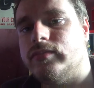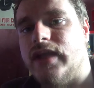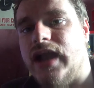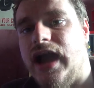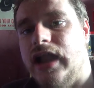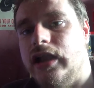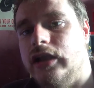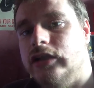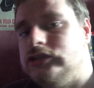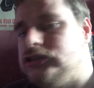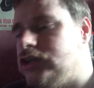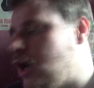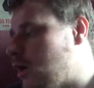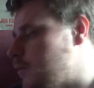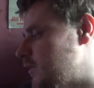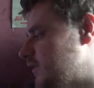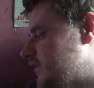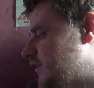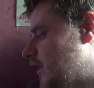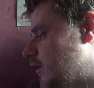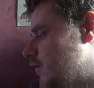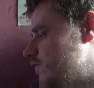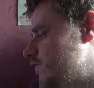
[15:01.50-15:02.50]
Hello, time
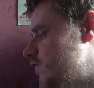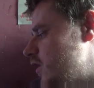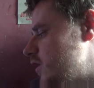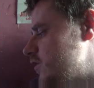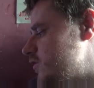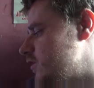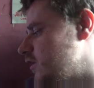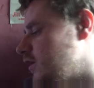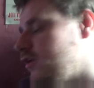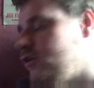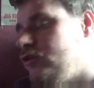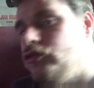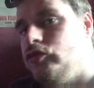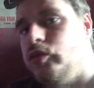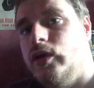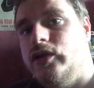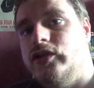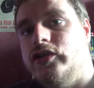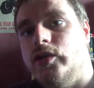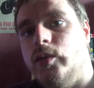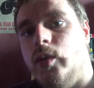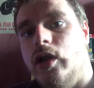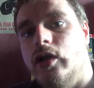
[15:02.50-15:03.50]
is now thirteen
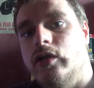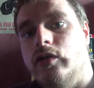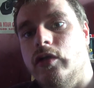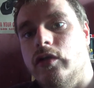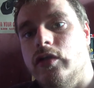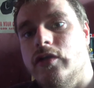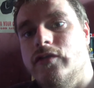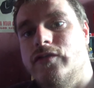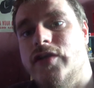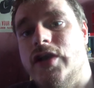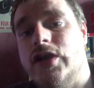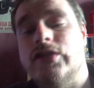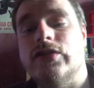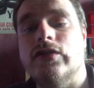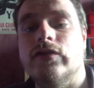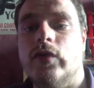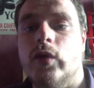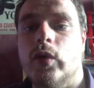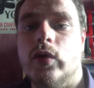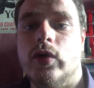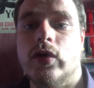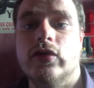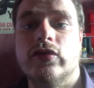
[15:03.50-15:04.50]
twenty-one on the first of
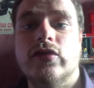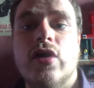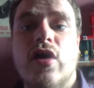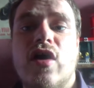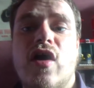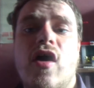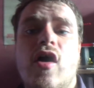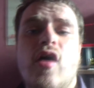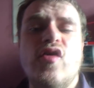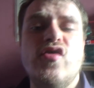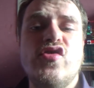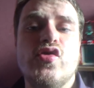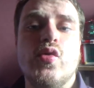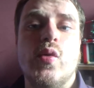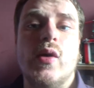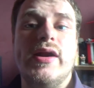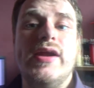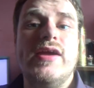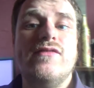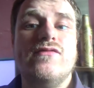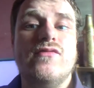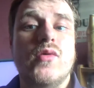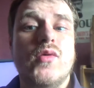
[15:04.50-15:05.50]
August of
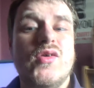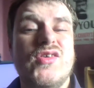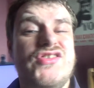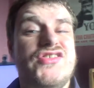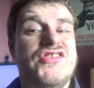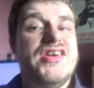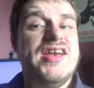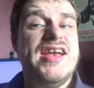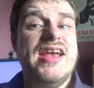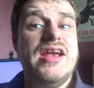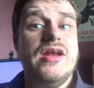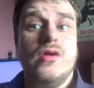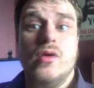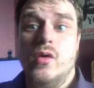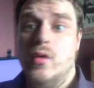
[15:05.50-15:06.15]
twenty fourteen.